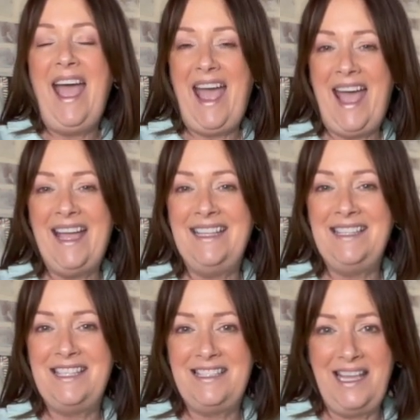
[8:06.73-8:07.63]

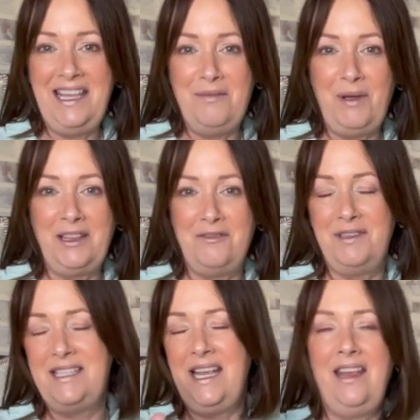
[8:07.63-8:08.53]
and taking back the
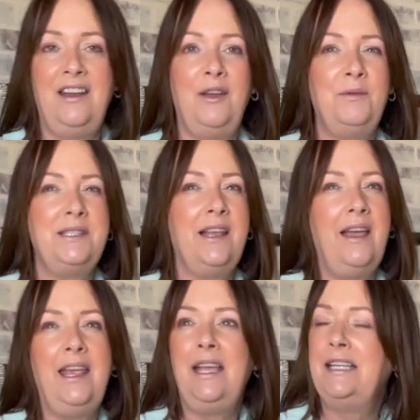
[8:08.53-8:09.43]
receipt. And I was
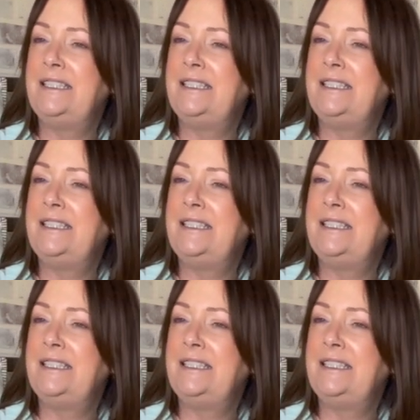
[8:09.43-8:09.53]
like,